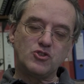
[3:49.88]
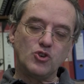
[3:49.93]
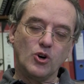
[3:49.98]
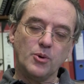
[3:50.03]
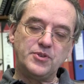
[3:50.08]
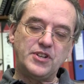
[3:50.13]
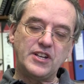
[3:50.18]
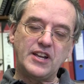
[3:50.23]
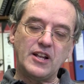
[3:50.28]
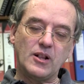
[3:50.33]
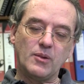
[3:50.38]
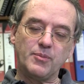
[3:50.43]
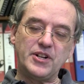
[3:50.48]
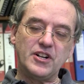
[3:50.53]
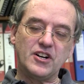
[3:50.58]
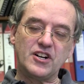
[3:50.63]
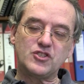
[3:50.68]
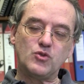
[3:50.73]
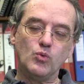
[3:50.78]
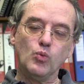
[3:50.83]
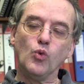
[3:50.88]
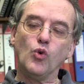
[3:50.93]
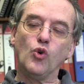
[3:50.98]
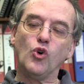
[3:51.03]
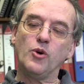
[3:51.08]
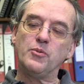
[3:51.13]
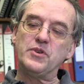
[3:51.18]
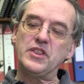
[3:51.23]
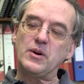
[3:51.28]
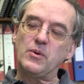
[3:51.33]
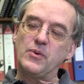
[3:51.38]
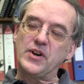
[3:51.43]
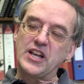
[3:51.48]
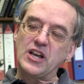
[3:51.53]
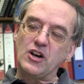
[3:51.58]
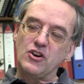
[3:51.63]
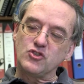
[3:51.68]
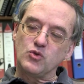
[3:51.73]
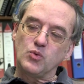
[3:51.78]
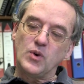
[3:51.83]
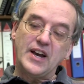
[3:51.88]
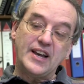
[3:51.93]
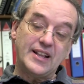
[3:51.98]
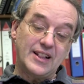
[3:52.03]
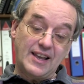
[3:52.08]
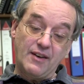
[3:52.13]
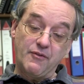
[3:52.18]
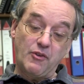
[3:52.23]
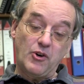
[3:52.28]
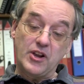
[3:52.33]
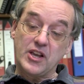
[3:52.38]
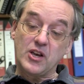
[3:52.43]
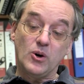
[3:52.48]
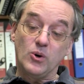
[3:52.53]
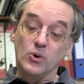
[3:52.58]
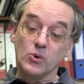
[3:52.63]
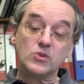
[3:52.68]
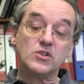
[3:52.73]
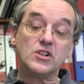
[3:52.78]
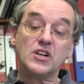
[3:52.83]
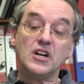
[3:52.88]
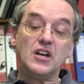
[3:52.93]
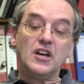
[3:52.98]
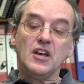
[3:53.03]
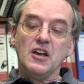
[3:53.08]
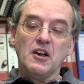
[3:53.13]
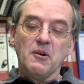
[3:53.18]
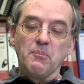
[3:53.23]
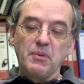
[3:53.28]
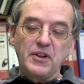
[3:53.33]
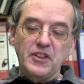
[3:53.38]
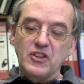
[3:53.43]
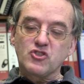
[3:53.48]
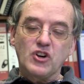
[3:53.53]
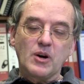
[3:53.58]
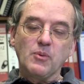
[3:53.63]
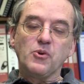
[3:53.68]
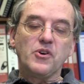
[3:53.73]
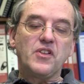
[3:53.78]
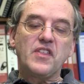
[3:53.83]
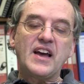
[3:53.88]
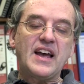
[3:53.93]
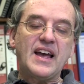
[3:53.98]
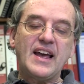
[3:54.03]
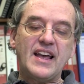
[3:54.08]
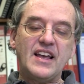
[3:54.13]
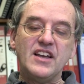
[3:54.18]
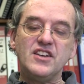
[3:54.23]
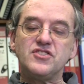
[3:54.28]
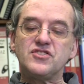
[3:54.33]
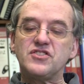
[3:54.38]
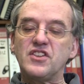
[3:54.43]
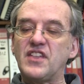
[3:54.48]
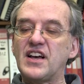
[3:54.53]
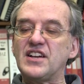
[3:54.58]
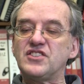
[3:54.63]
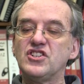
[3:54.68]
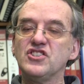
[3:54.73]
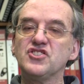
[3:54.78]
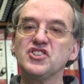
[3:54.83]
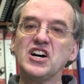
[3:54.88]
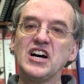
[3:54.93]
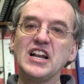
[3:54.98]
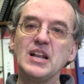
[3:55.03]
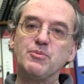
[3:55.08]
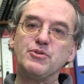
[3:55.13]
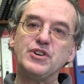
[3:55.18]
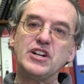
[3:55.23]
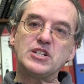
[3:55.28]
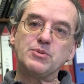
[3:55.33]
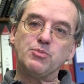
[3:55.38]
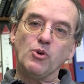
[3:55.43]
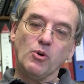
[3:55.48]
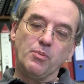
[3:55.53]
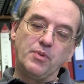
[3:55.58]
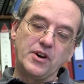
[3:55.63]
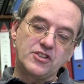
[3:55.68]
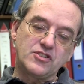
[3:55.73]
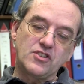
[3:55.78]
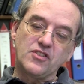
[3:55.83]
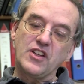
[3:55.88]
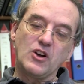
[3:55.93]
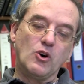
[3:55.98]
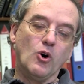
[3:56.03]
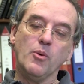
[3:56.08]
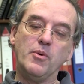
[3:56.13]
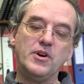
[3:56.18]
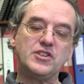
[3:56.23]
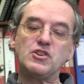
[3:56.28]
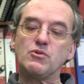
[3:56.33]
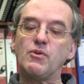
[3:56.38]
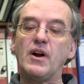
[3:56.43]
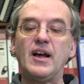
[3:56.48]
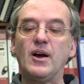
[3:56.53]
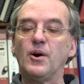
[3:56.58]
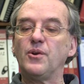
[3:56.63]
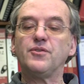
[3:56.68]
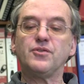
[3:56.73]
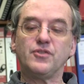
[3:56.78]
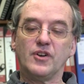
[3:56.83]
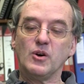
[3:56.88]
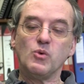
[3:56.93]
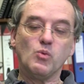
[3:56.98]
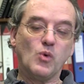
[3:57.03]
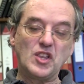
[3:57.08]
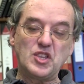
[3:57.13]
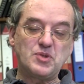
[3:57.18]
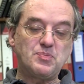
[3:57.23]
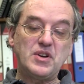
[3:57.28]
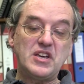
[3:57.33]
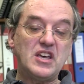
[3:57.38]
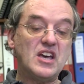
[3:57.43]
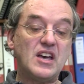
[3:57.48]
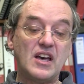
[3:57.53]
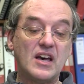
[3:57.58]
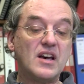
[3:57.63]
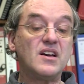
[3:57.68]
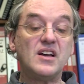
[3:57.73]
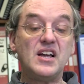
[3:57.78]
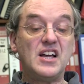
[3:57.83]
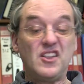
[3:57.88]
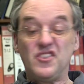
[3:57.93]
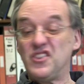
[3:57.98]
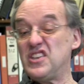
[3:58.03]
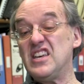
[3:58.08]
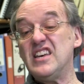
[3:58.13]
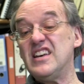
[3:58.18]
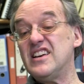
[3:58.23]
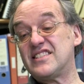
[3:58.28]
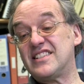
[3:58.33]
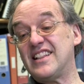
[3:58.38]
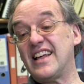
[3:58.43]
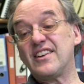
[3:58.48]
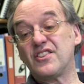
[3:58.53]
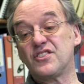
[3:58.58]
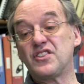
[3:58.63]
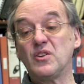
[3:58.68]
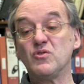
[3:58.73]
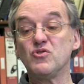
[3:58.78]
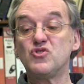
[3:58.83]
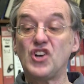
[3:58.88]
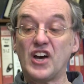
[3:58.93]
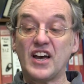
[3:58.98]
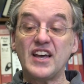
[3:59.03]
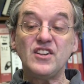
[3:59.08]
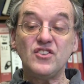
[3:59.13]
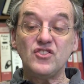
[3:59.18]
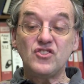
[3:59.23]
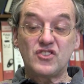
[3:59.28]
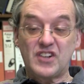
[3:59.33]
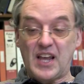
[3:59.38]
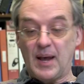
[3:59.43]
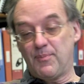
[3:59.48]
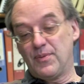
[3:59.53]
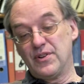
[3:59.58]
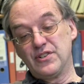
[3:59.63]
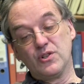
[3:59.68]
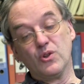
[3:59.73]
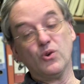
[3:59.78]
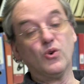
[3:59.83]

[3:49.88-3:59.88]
it's orbiting, it'll be nice and warm, and then when it goes away, it'll get very cold. But the trouble with that is that that's entirely predictable, because the thing orbits around, you know, once per year. The year's length don't change. Kepler's